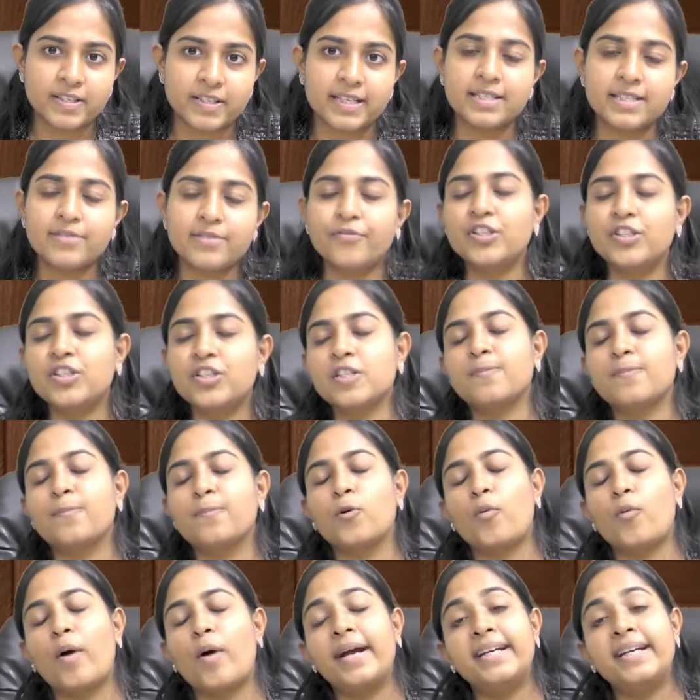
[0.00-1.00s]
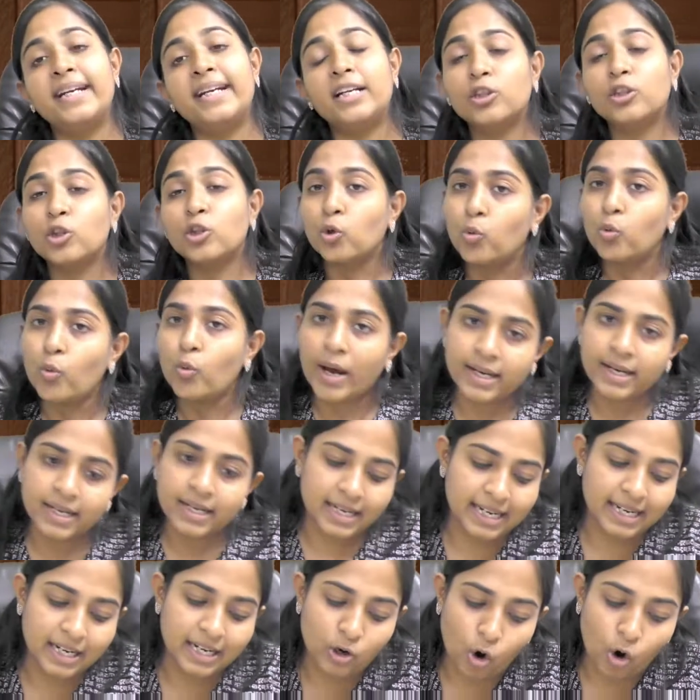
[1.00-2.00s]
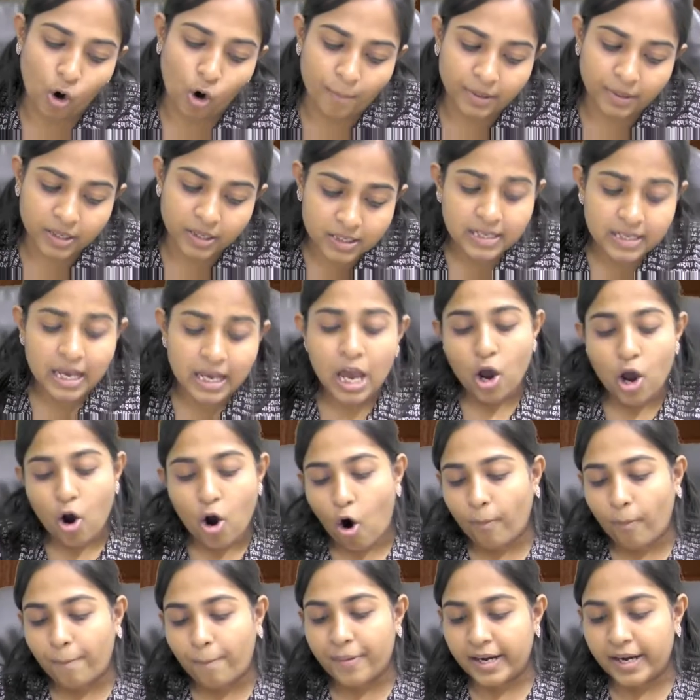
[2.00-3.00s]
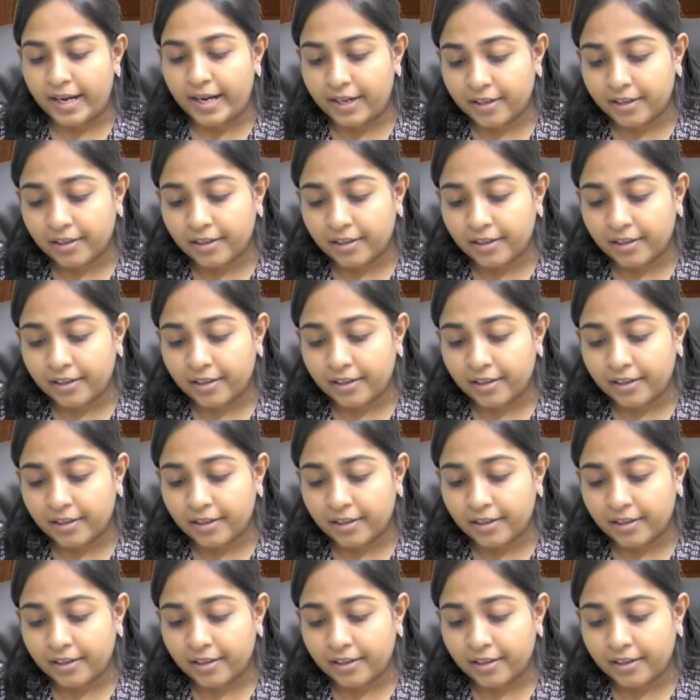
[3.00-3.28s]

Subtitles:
which is provided through an e-commerce operator.